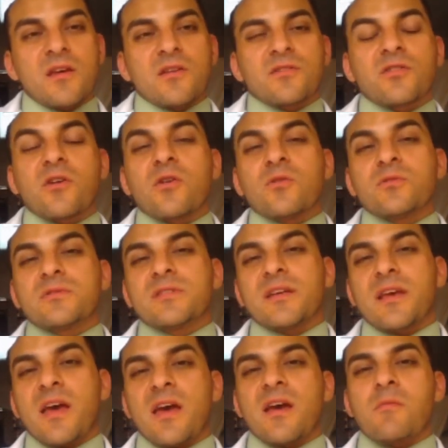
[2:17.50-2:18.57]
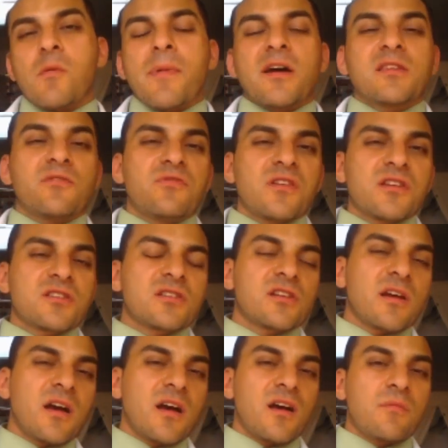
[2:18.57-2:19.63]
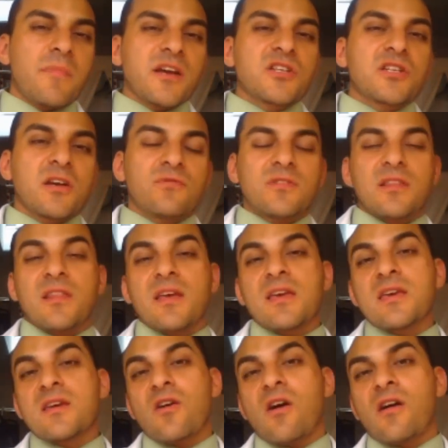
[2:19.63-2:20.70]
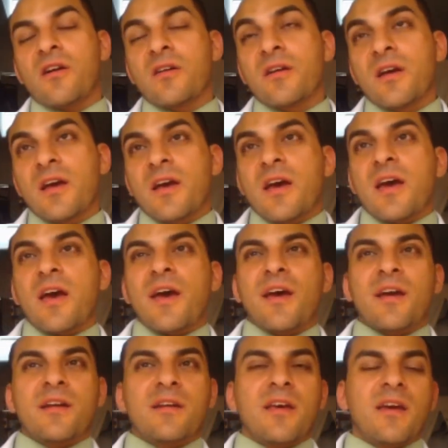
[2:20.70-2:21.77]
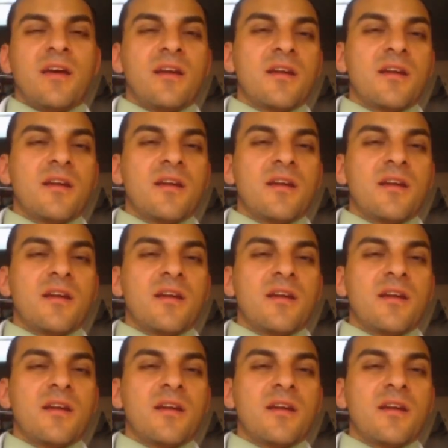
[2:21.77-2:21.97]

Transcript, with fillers: So today I'm about to finish uh, my shift in the ER and a